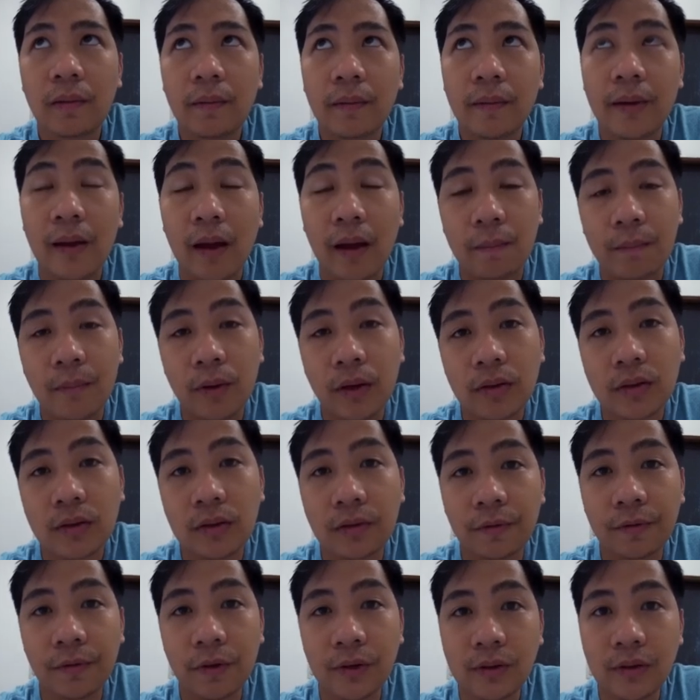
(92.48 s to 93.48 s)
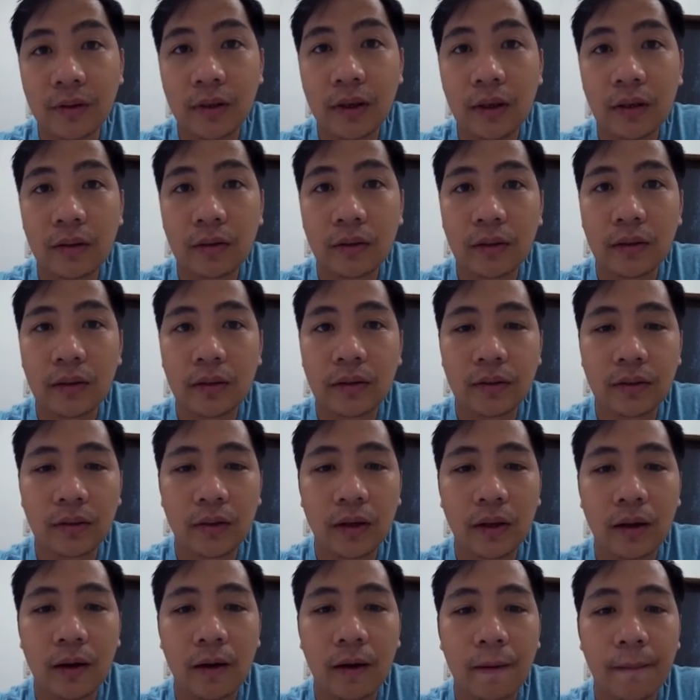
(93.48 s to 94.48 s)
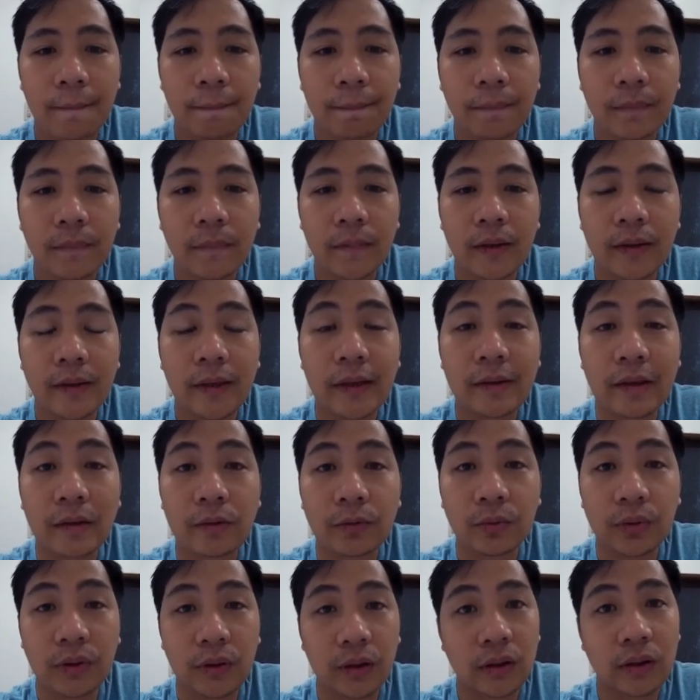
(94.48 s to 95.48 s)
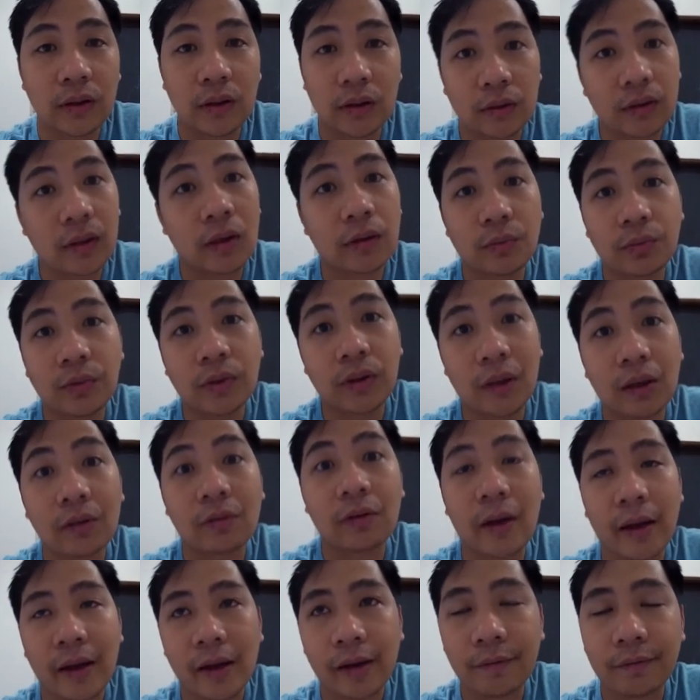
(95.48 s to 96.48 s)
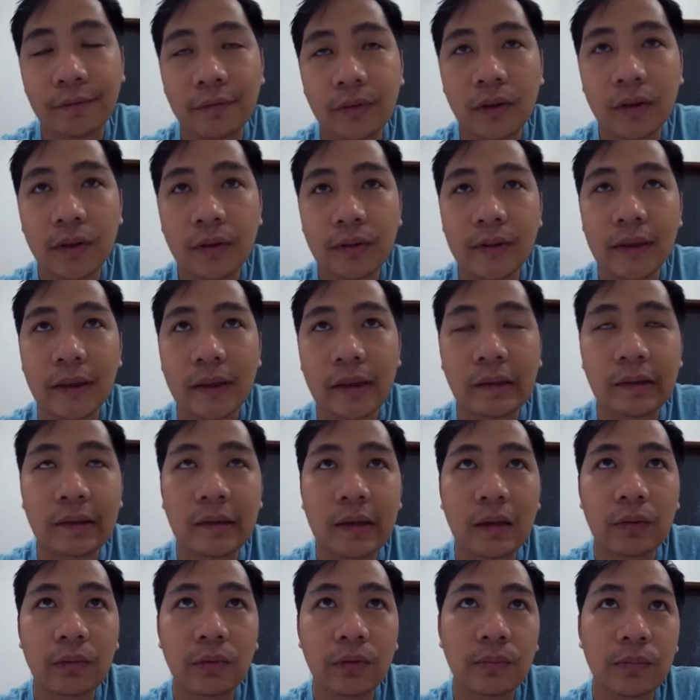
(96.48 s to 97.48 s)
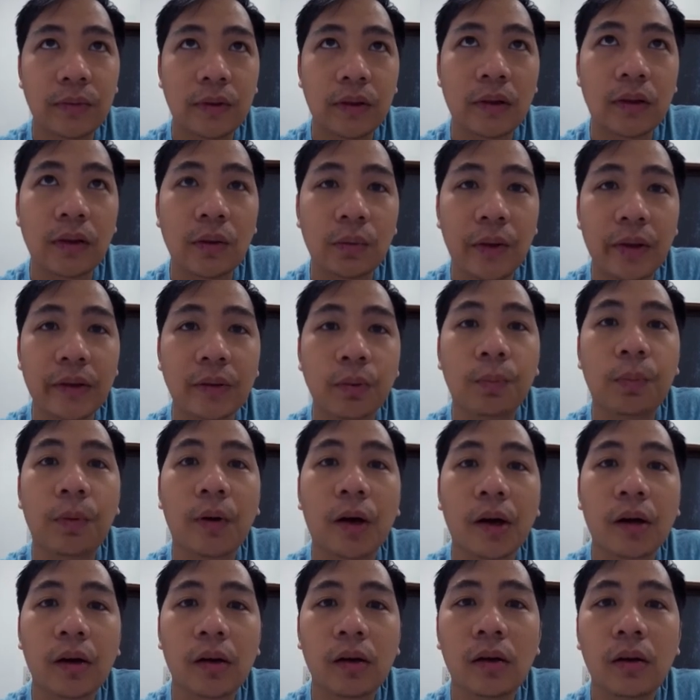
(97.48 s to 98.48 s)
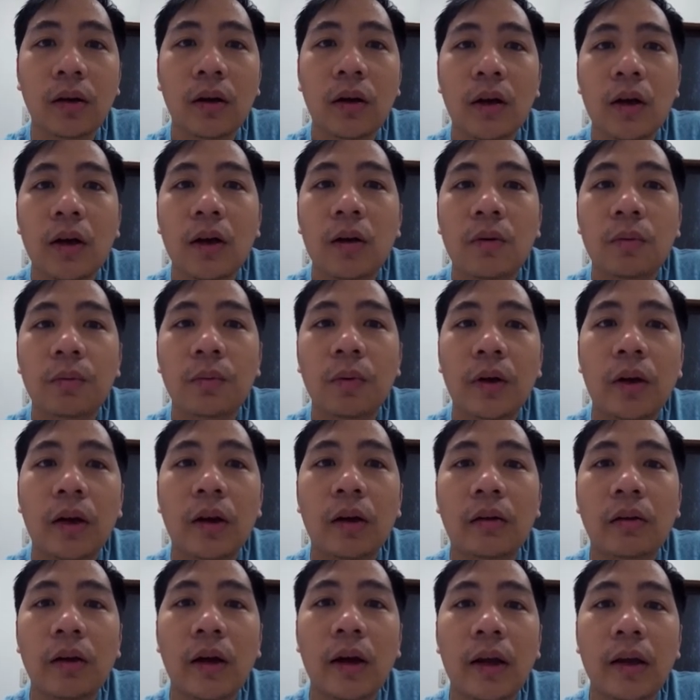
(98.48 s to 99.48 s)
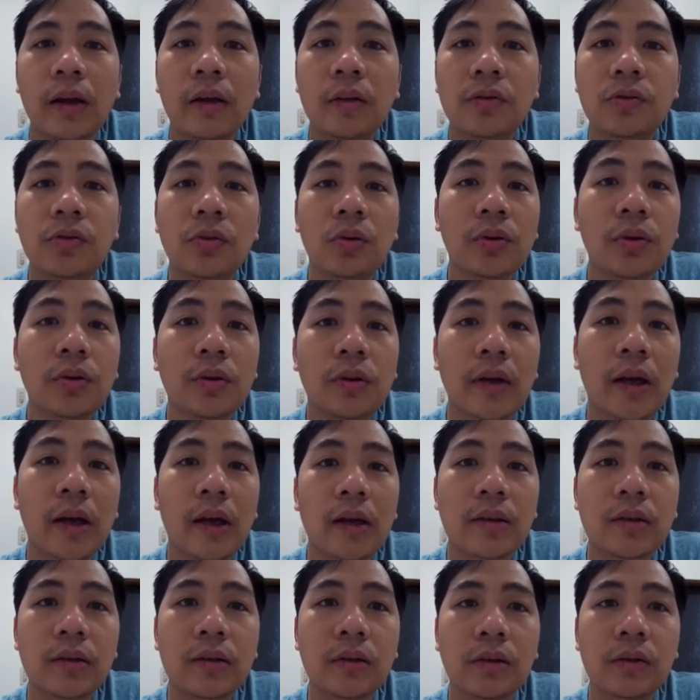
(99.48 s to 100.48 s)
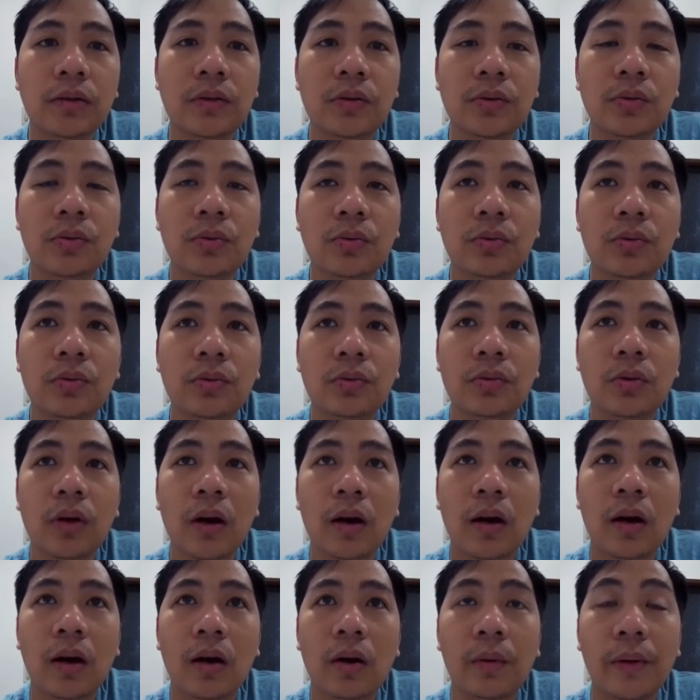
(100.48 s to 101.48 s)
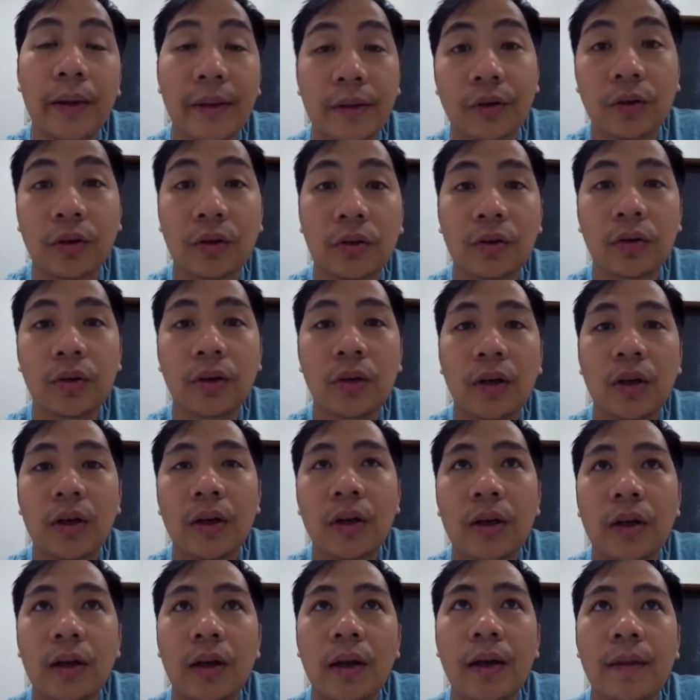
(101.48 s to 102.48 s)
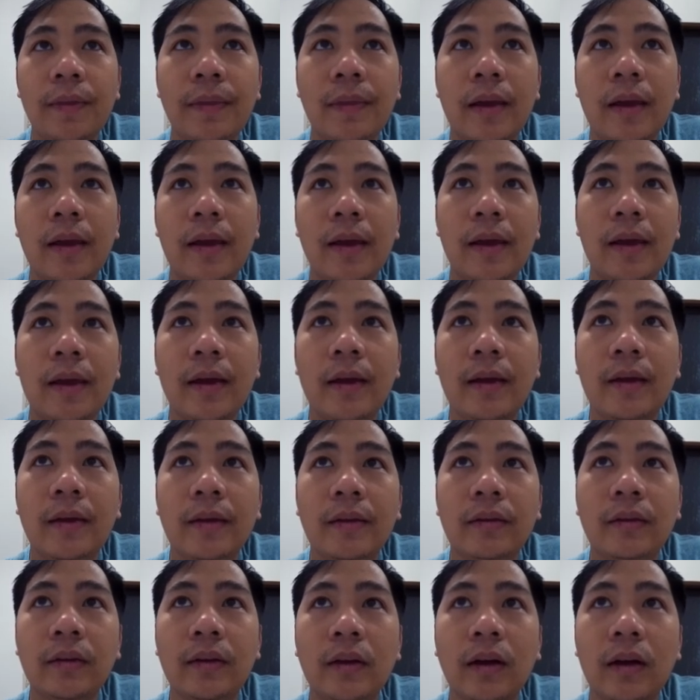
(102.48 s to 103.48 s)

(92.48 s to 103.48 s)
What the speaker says: Yeah, because the first day is the night that we arrived. Second day would be the Ueno Park, where I took you guys into Ueno, and then